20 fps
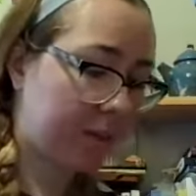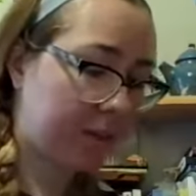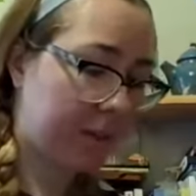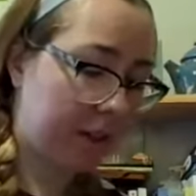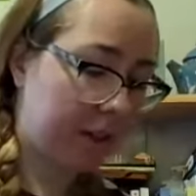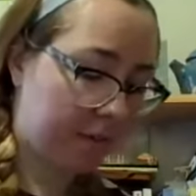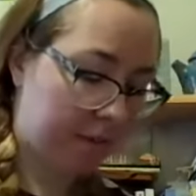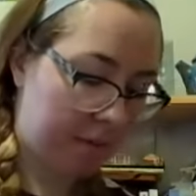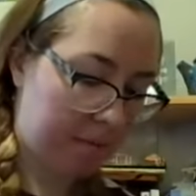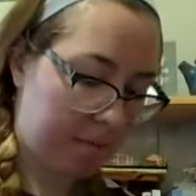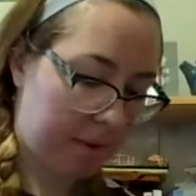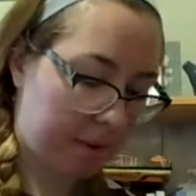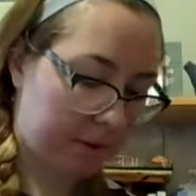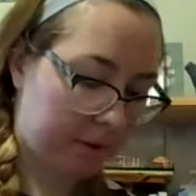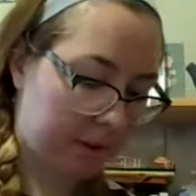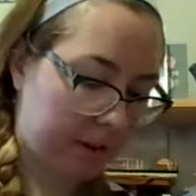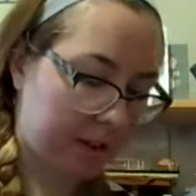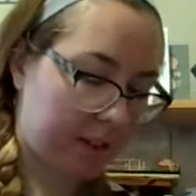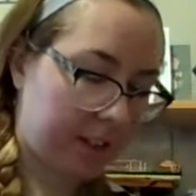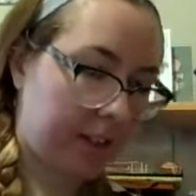different
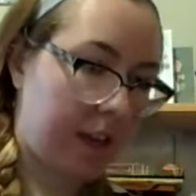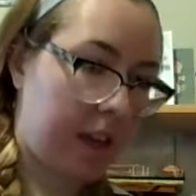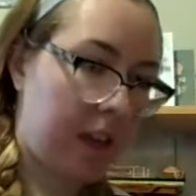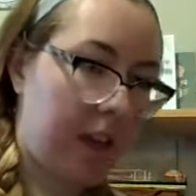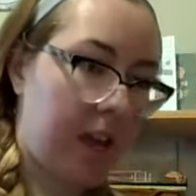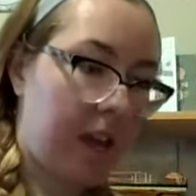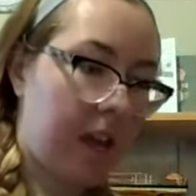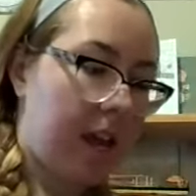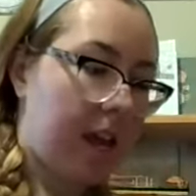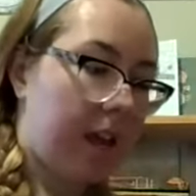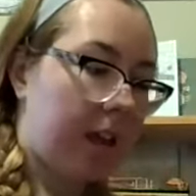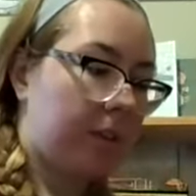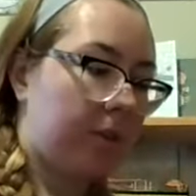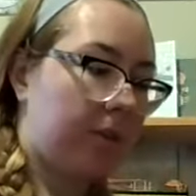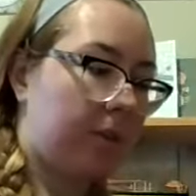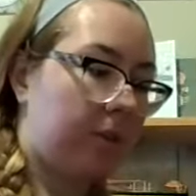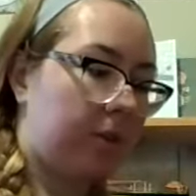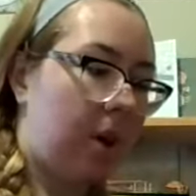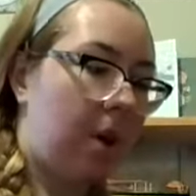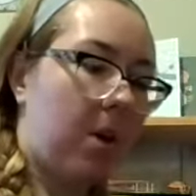minerals.
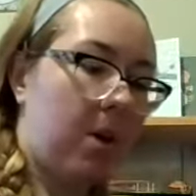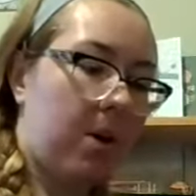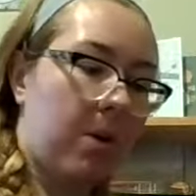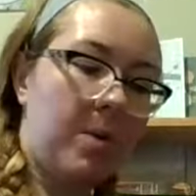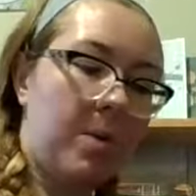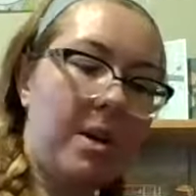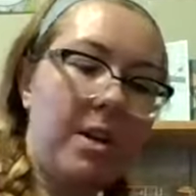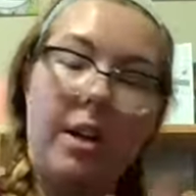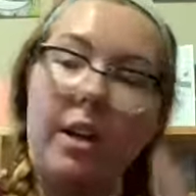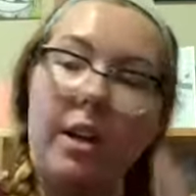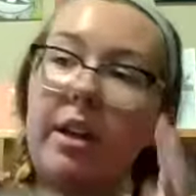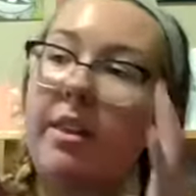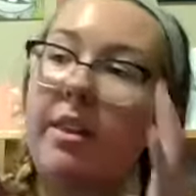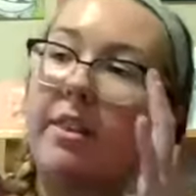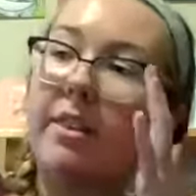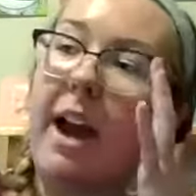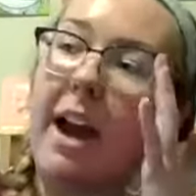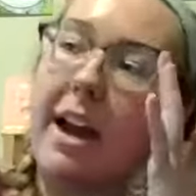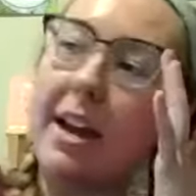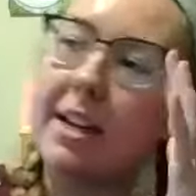So
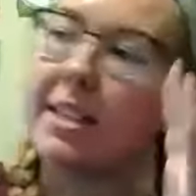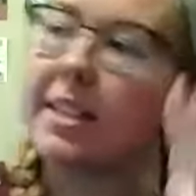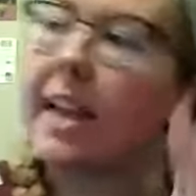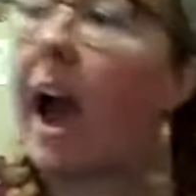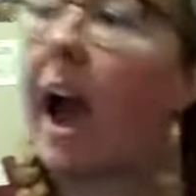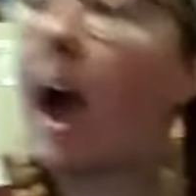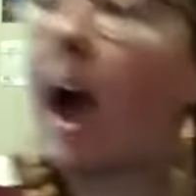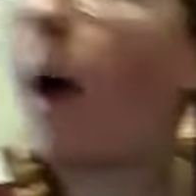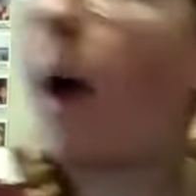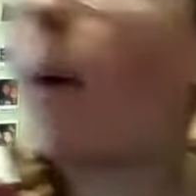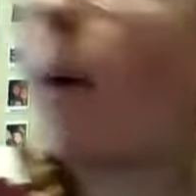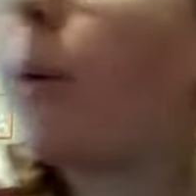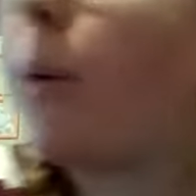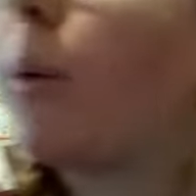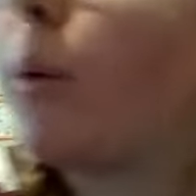that is how